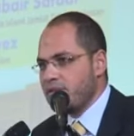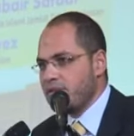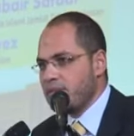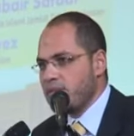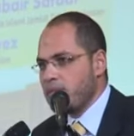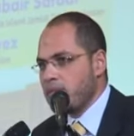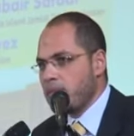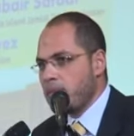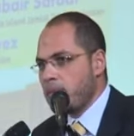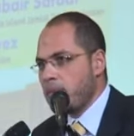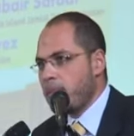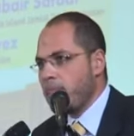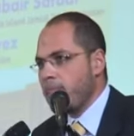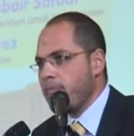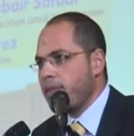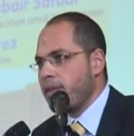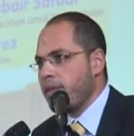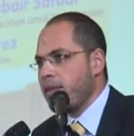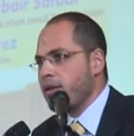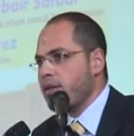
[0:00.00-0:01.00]

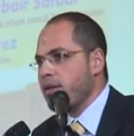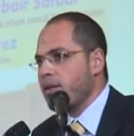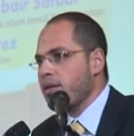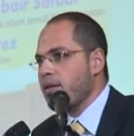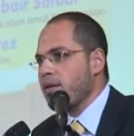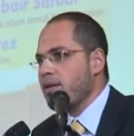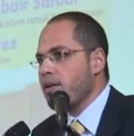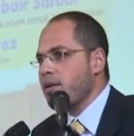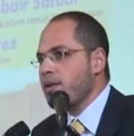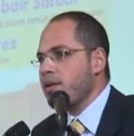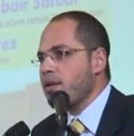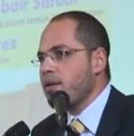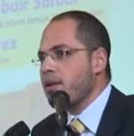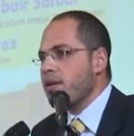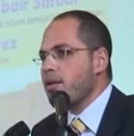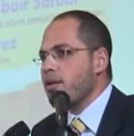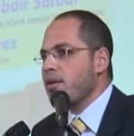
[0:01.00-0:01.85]
No one is speaking in this clip.